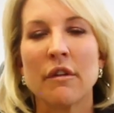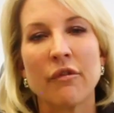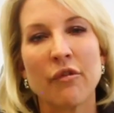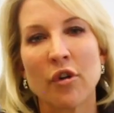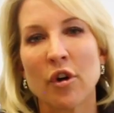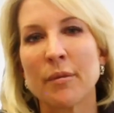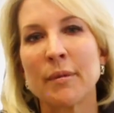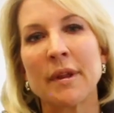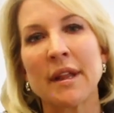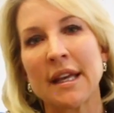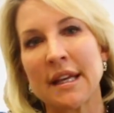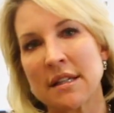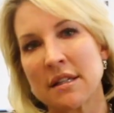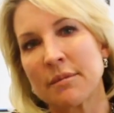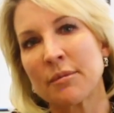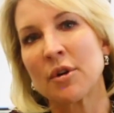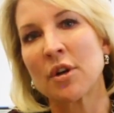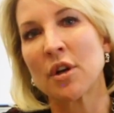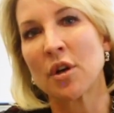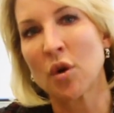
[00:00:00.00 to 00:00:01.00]
formulate
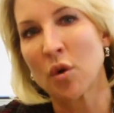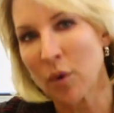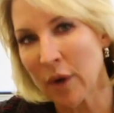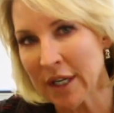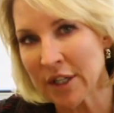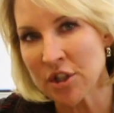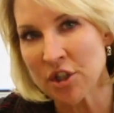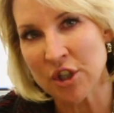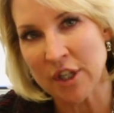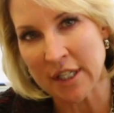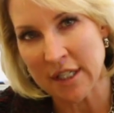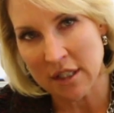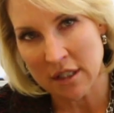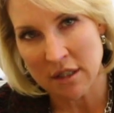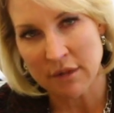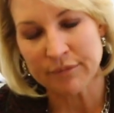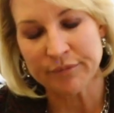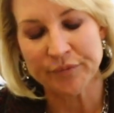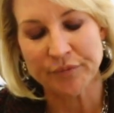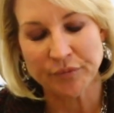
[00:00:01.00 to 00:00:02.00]
some good
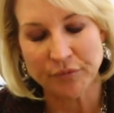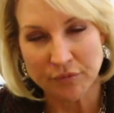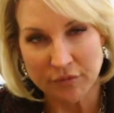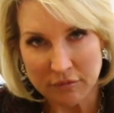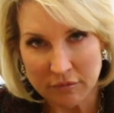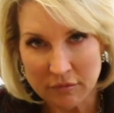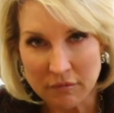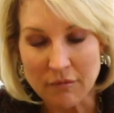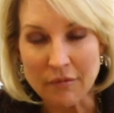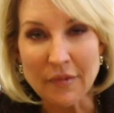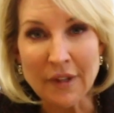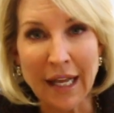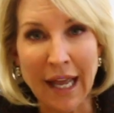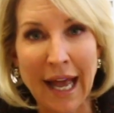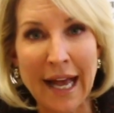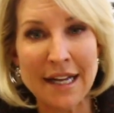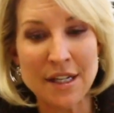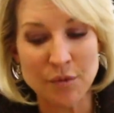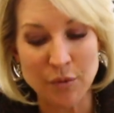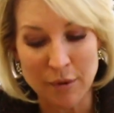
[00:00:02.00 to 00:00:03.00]
questions
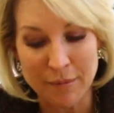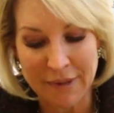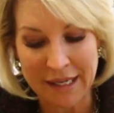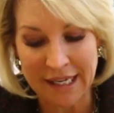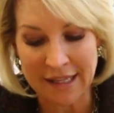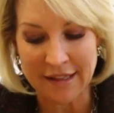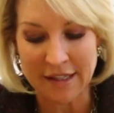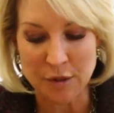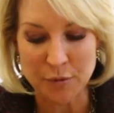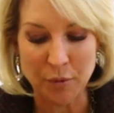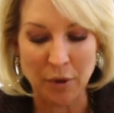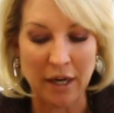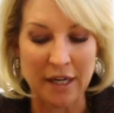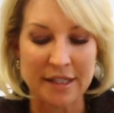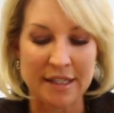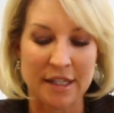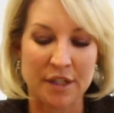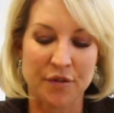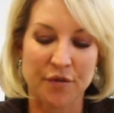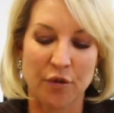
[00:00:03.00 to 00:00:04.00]
as we begin this
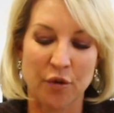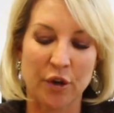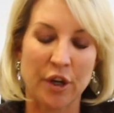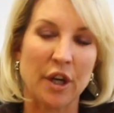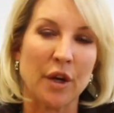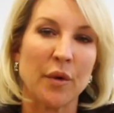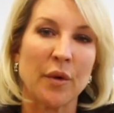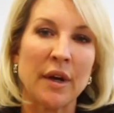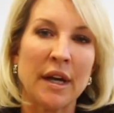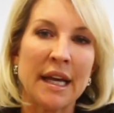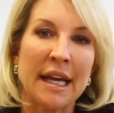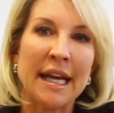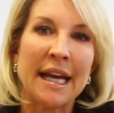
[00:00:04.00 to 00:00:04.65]
process for you.